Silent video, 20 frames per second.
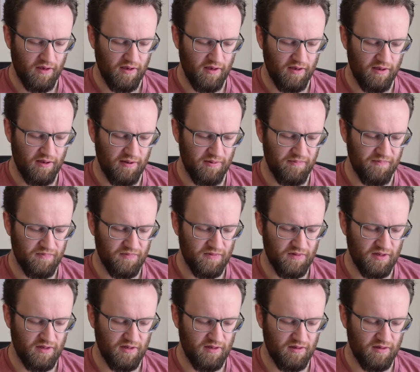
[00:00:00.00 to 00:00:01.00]
Can
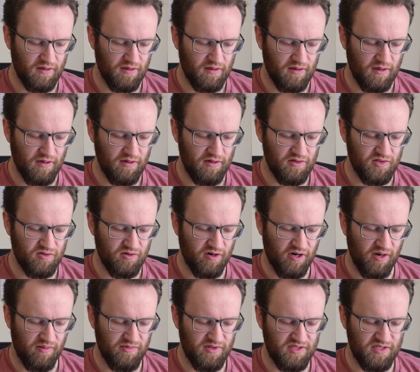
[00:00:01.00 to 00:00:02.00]
you
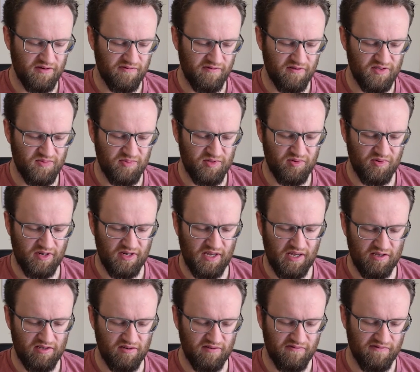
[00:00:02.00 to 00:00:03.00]
describe the difference between
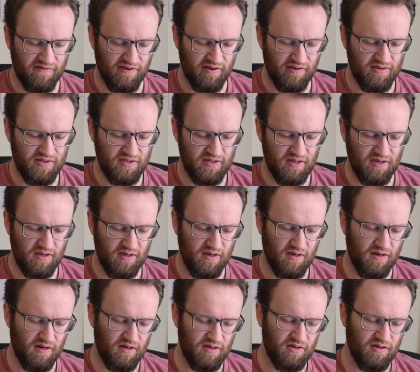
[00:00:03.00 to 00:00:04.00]
how you felt
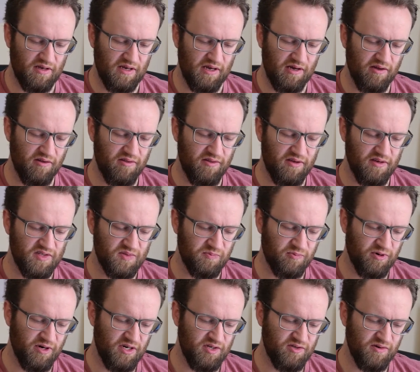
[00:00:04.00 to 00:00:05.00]
your healthiest
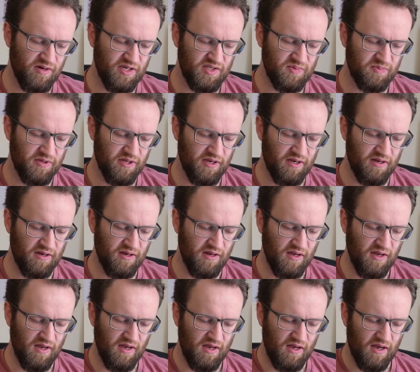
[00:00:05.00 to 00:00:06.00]
pre-transplant
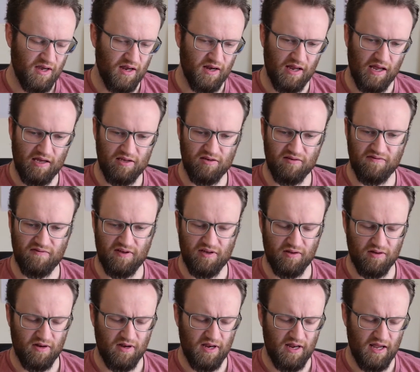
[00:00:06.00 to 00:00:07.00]
and how you
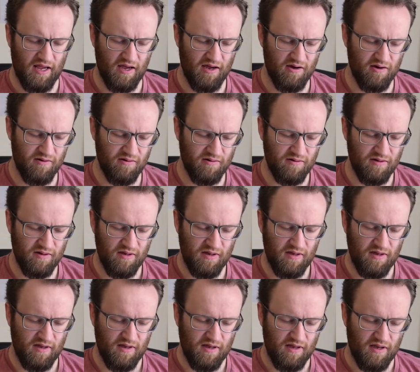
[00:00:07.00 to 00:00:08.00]
feel now?
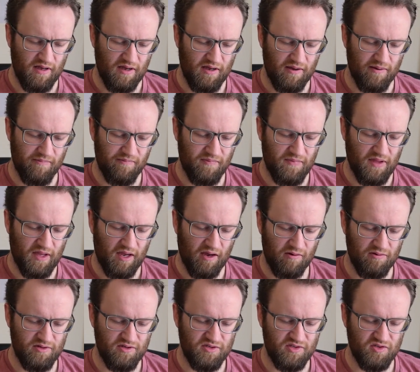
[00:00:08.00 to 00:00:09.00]
How
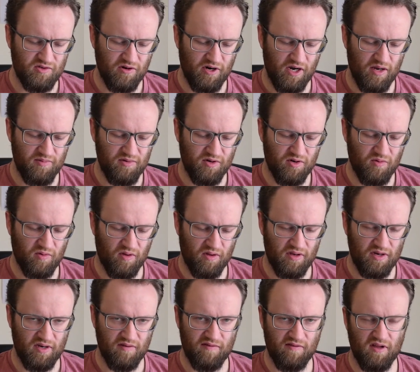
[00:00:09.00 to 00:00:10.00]
would you describe your
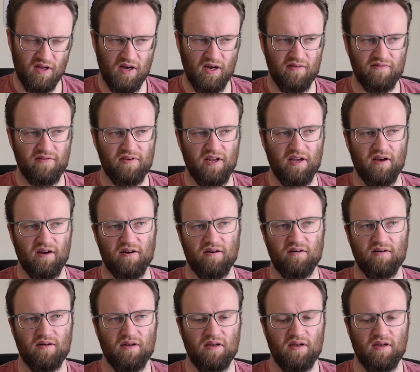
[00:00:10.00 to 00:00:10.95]
quality of life now?